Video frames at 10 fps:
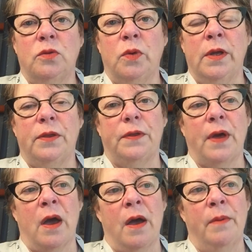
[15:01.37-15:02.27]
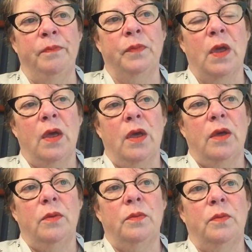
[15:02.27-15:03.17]
with
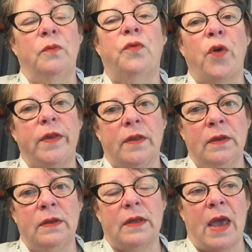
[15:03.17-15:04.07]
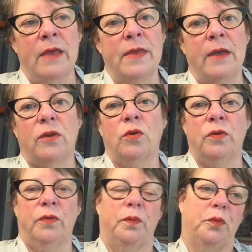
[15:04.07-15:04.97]
voices and that sort
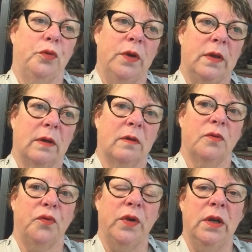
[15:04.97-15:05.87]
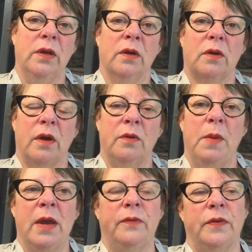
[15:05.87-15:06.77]
of pre-schizophrenia kind of
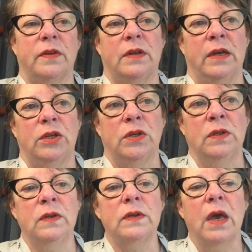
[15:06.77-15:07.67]
manifestations,